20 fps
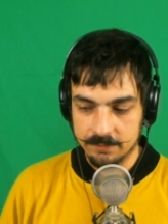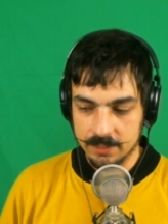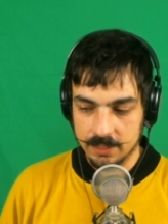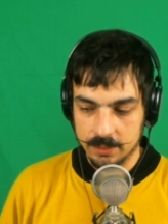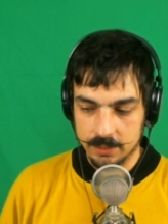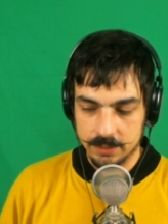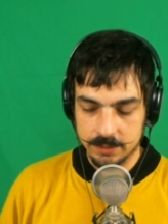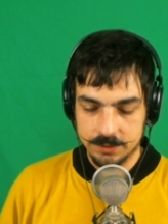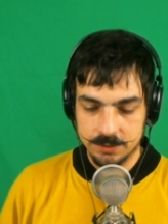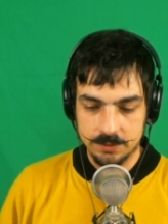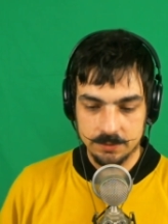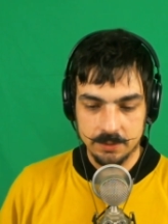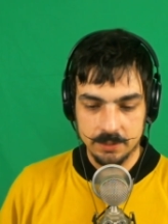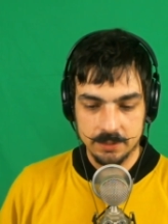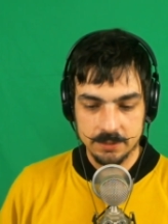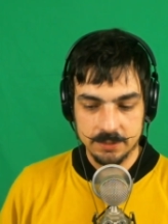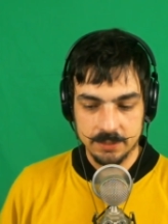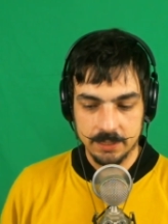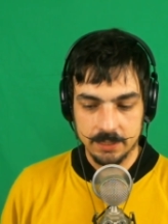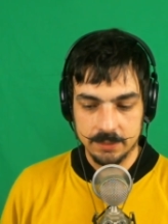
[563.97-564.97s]
I've got like
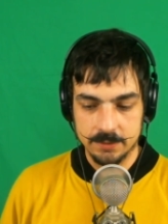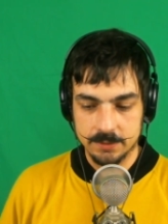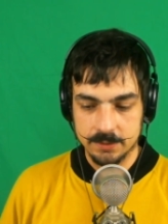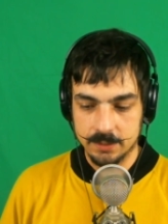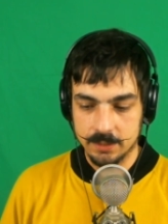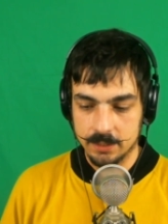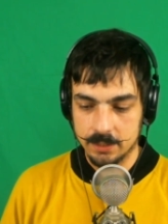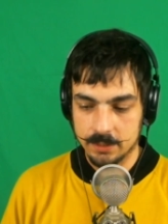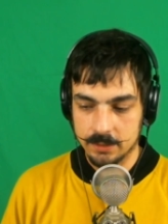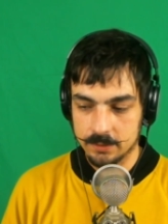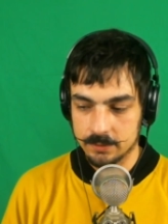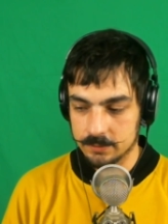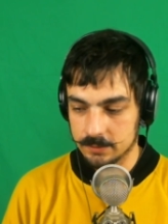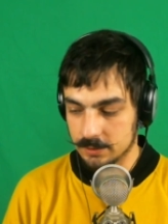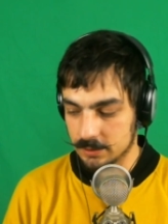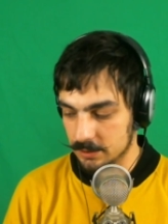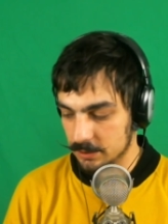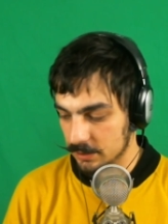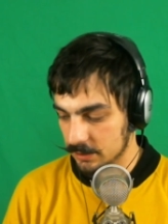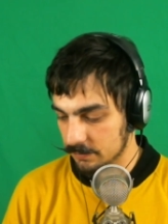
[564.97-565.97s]
2 years a head
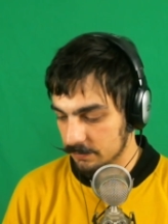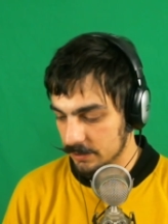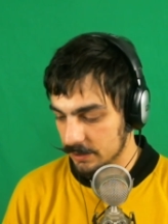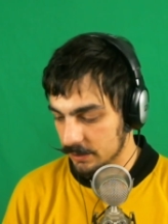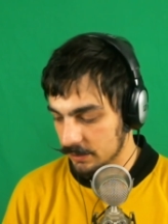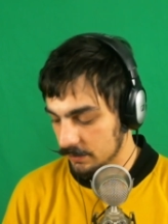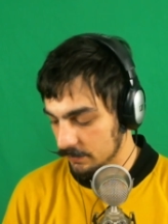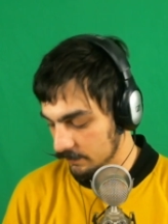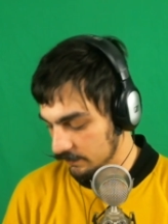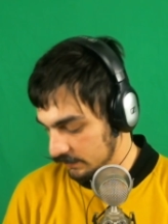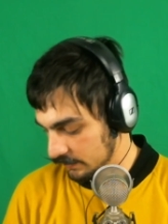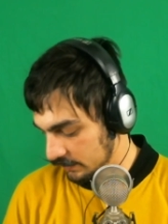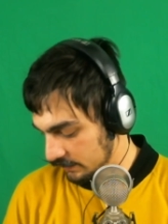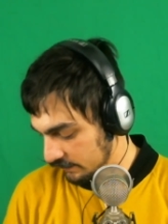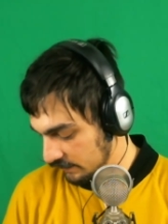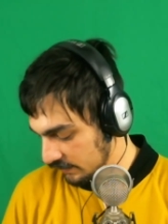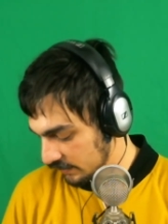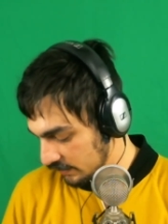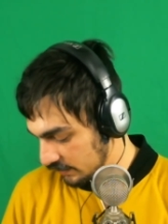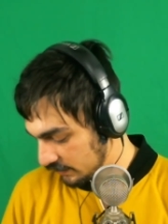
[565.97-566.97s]
start on you
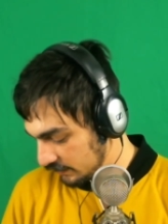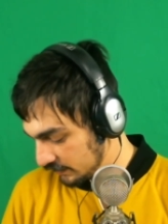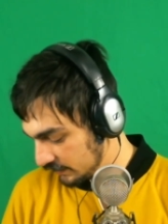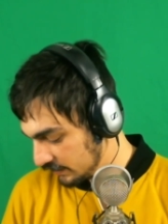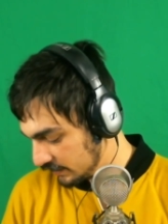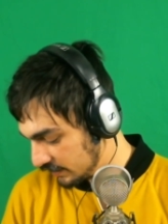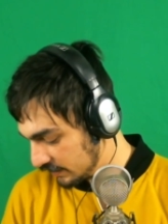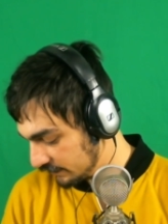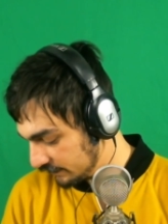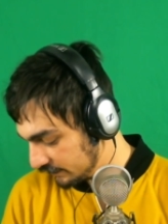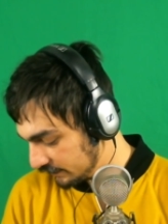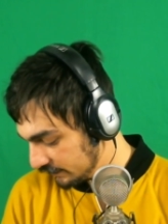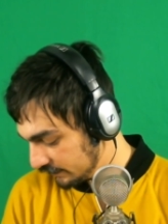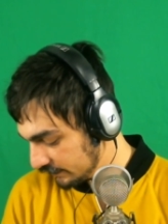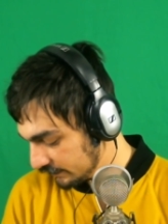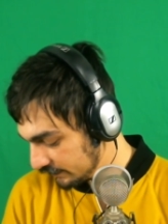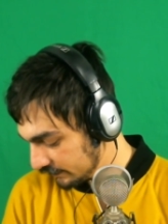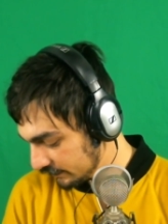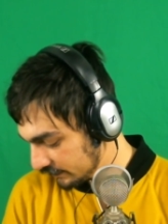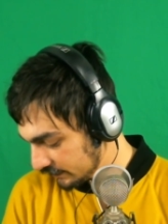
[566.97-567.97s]
with video
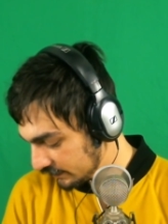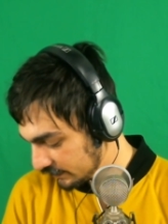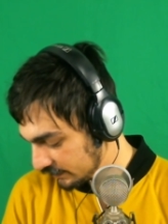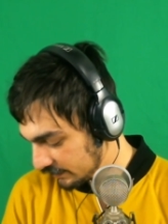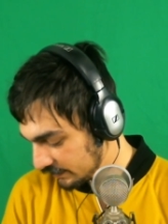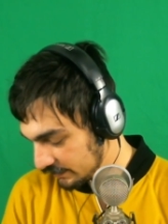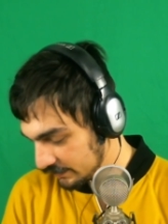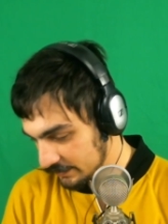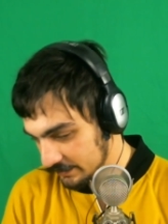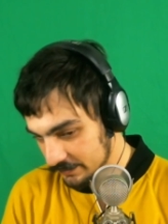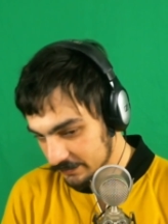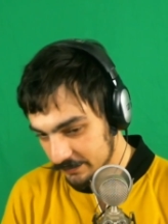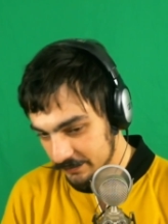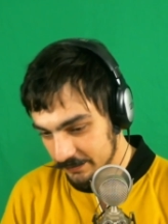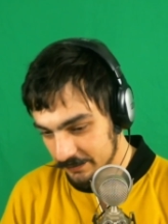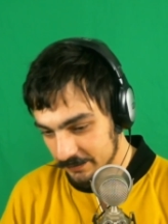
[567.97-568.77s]
stuff, so.